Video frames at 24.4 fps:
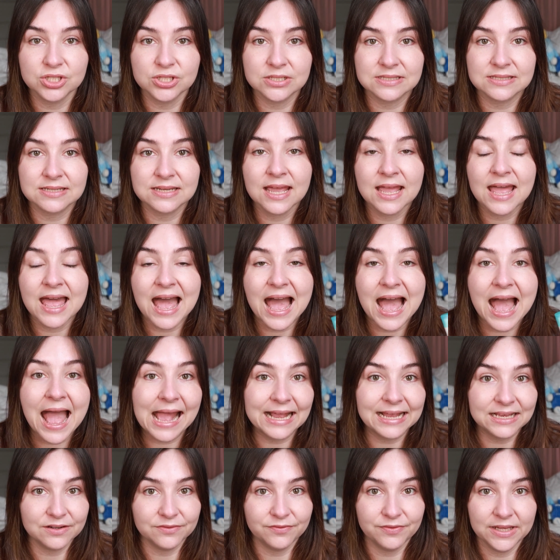just
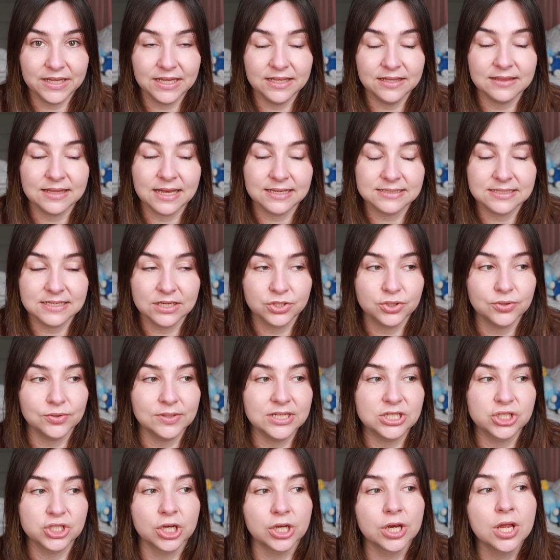aggravate that
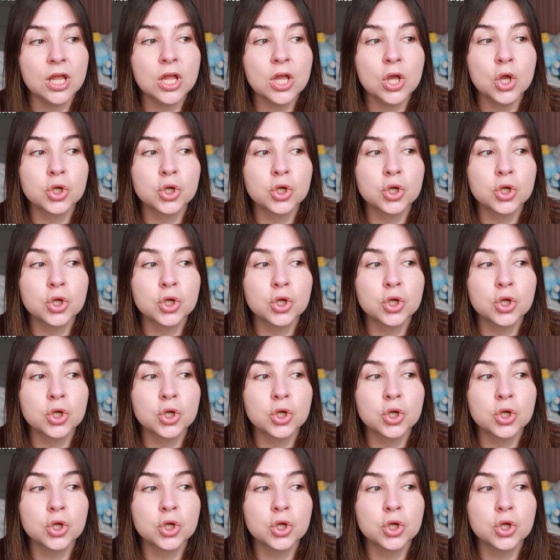situation.